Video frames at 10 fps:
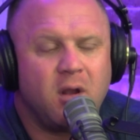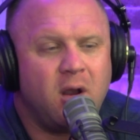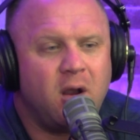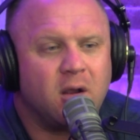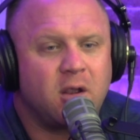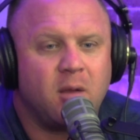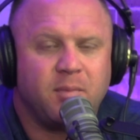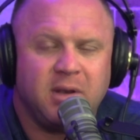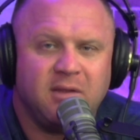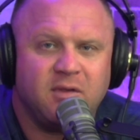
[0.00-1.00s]
uh,
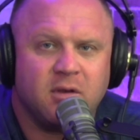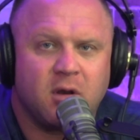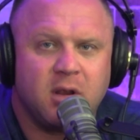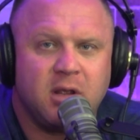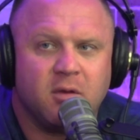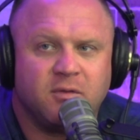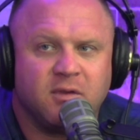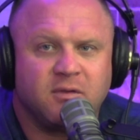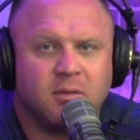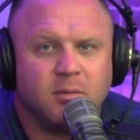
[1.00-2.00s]
companies in our
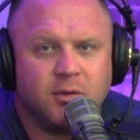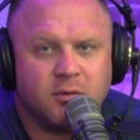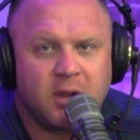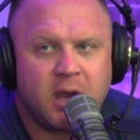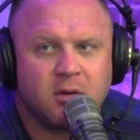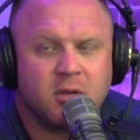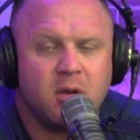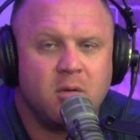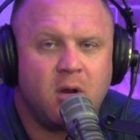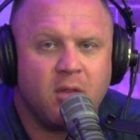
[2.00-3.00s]
ecosystem: Little Cattle
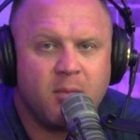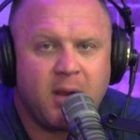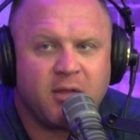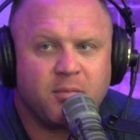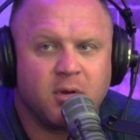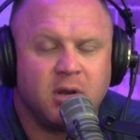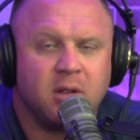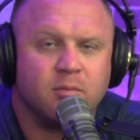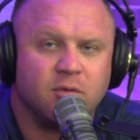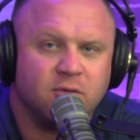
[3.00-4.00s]
Co., On The Path
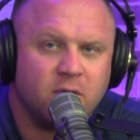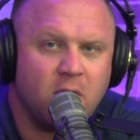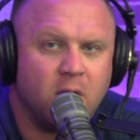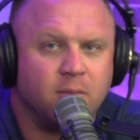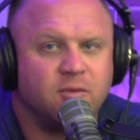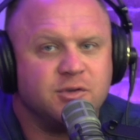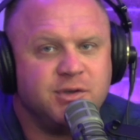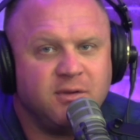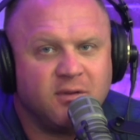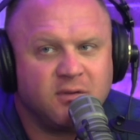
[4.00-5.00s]
Printing, Bruiser Arms,
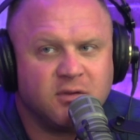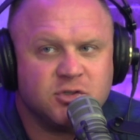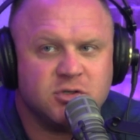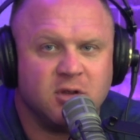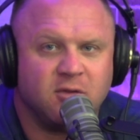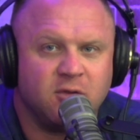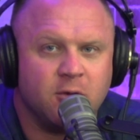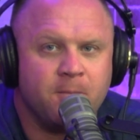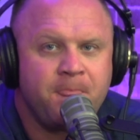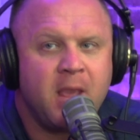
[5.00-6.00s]
Jesus and
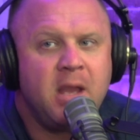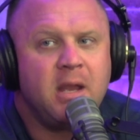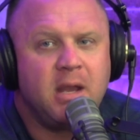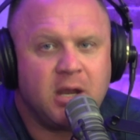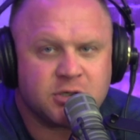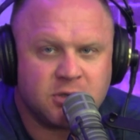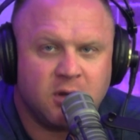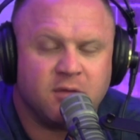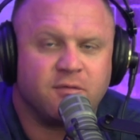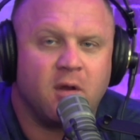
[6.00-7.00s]
Jiu-Jitsu,
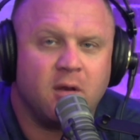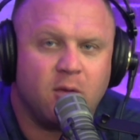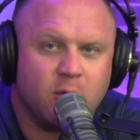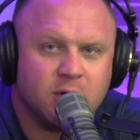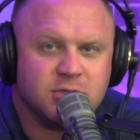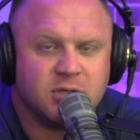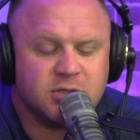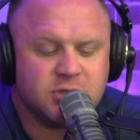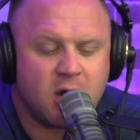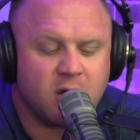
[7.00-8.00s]
Echelon Front, Origin,
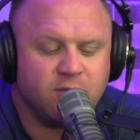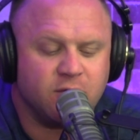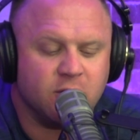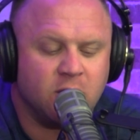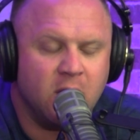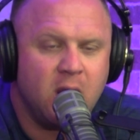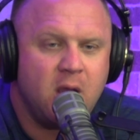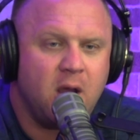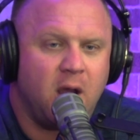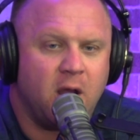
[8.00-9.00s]
and Jocko Fuel.
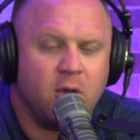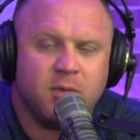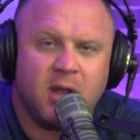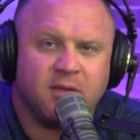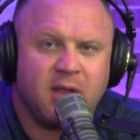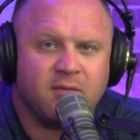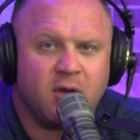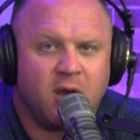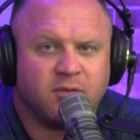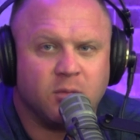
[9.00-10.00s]
I hope you guys have an
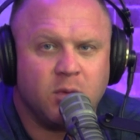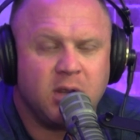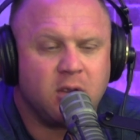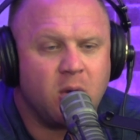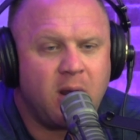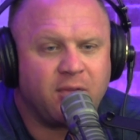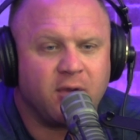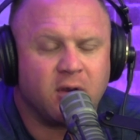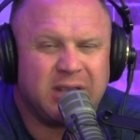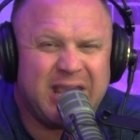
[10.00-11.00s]
awesome week. Go out
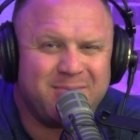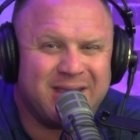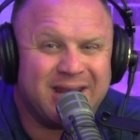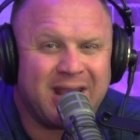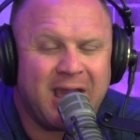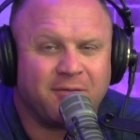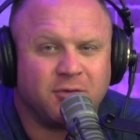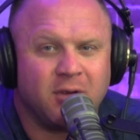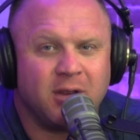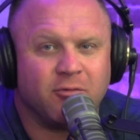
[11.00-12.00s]
there, keep getting
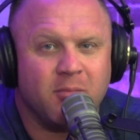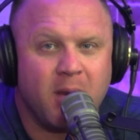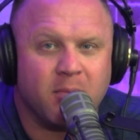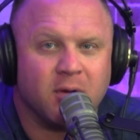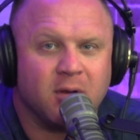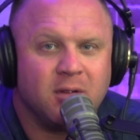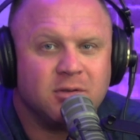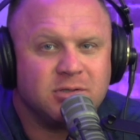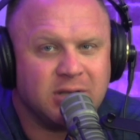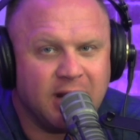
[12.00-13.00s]
after it, and remember
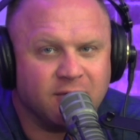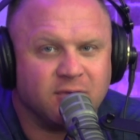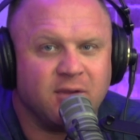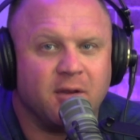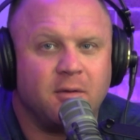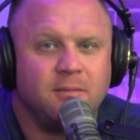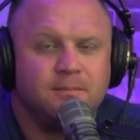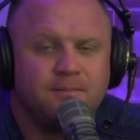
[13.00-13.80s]
to never settle.